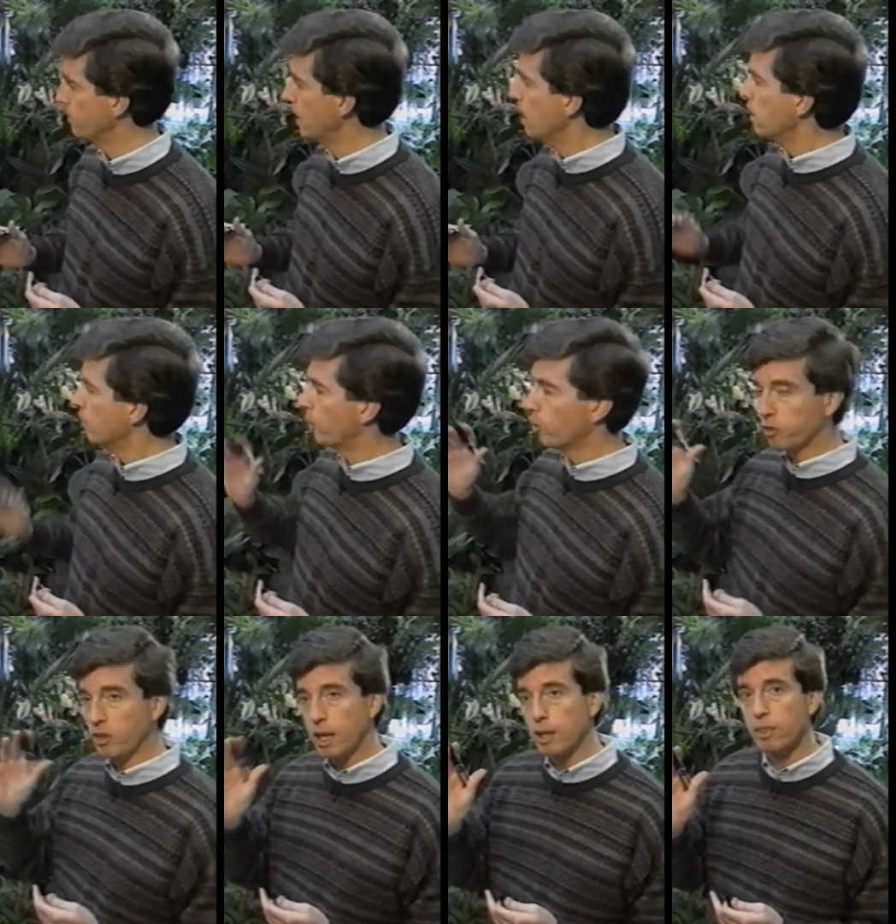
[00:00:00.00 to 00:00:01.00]
First
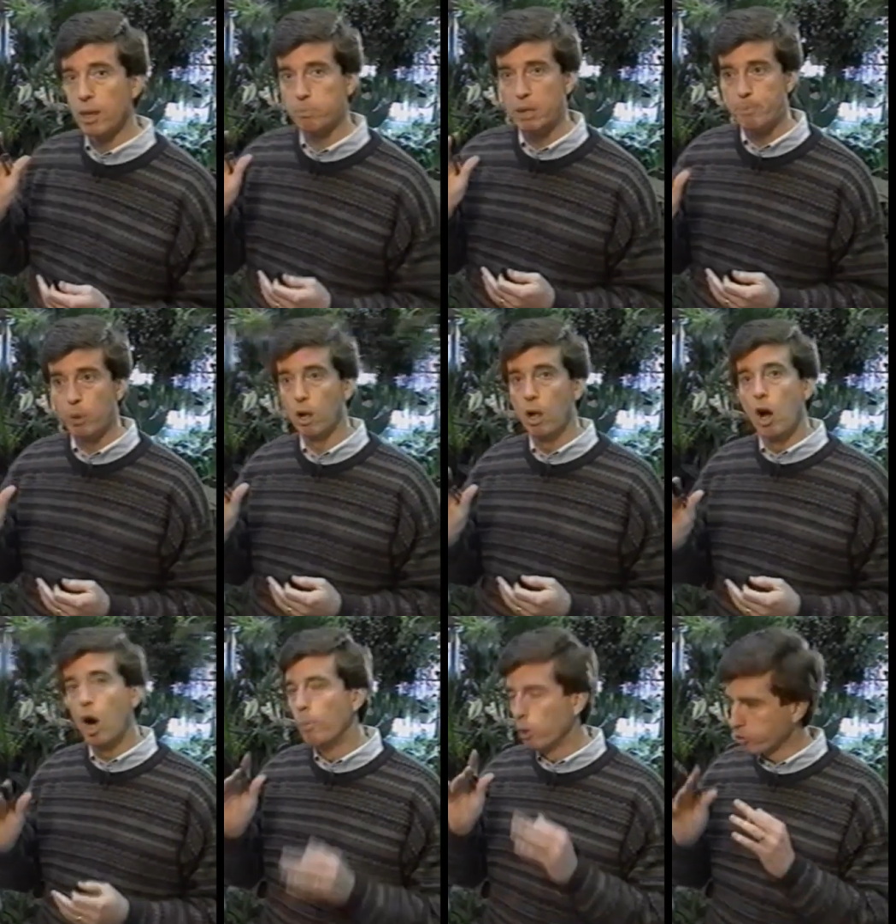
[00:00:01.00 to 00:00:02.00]
thing that people
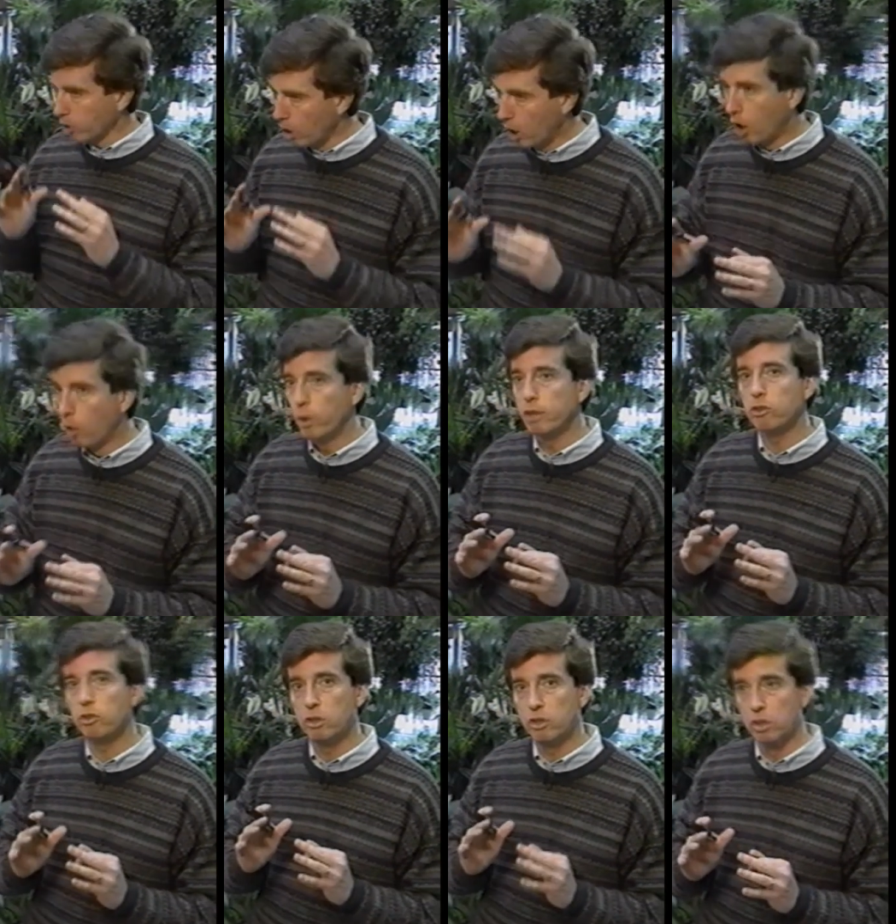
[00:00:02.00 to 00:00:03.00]
almost always
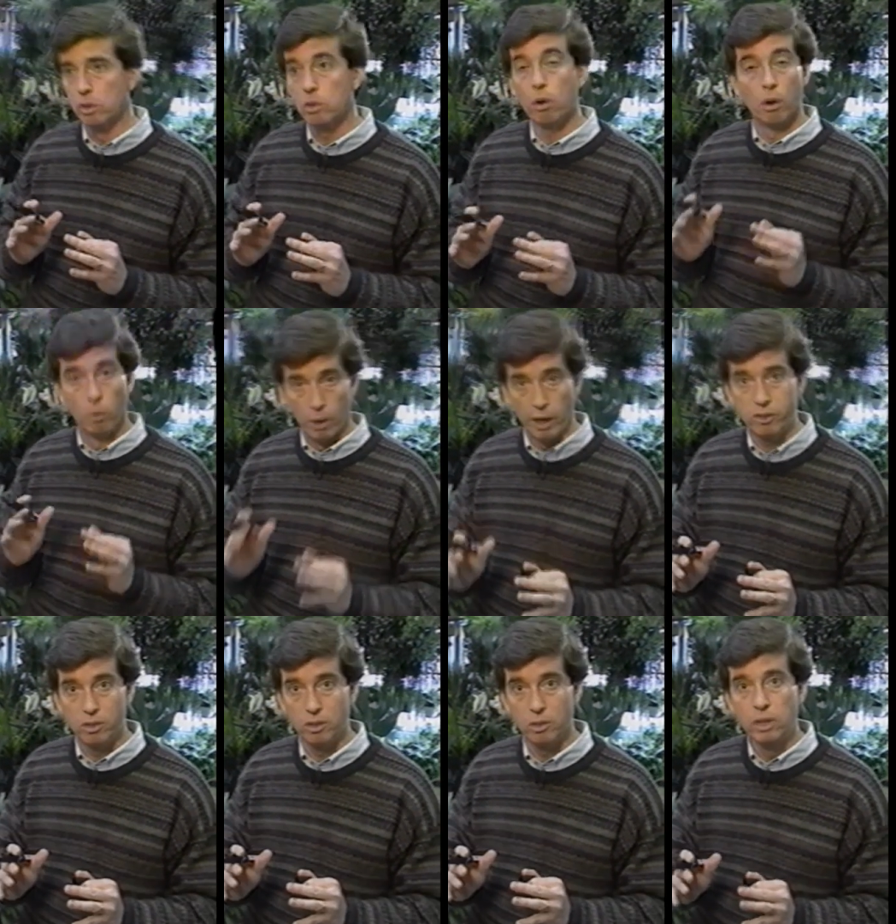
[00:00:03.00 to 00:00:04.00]
do or want to
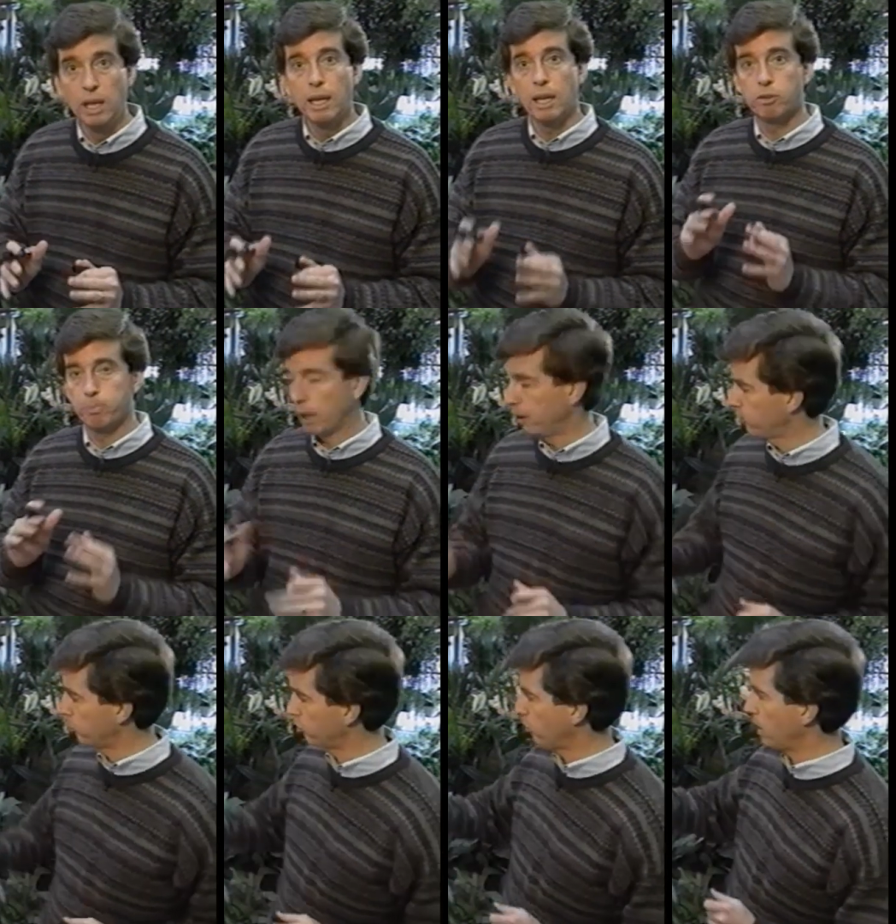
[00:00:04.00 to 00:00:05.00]
do is place a
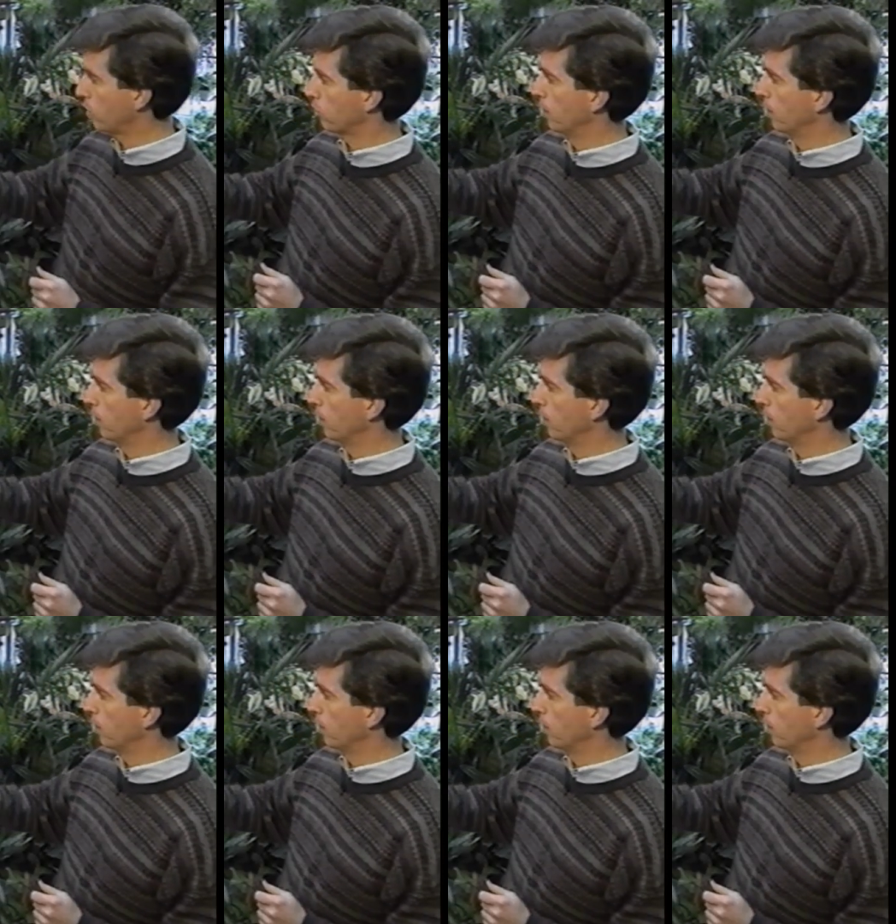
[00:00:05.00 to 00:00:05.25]
shade tree.